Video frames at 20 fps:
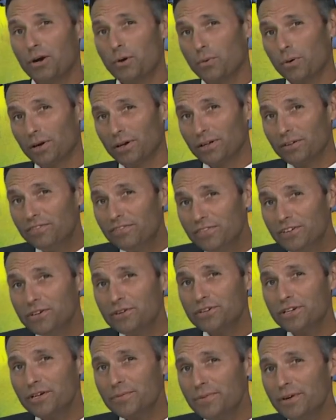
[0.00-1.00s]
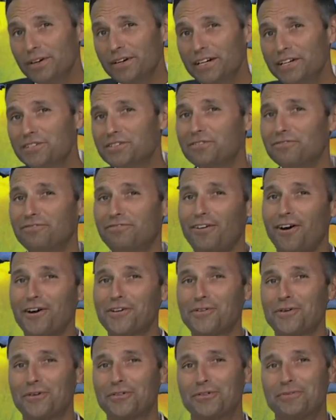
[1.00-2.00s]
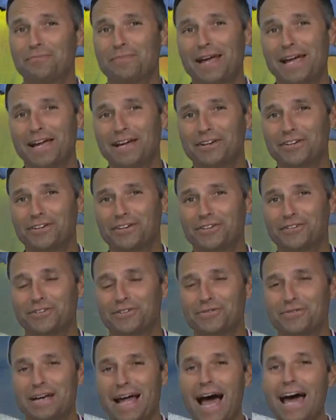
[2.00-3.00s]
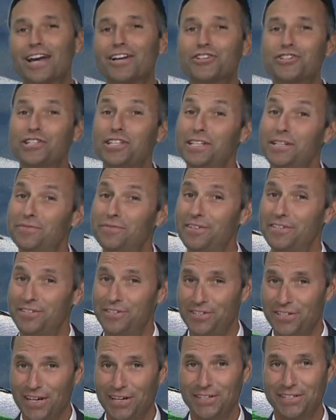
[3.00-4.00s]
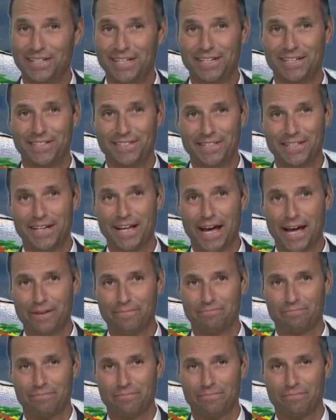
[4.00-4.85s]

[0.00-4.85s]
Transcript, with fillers: where a few communities in far northern Maine do not achieve 60 today.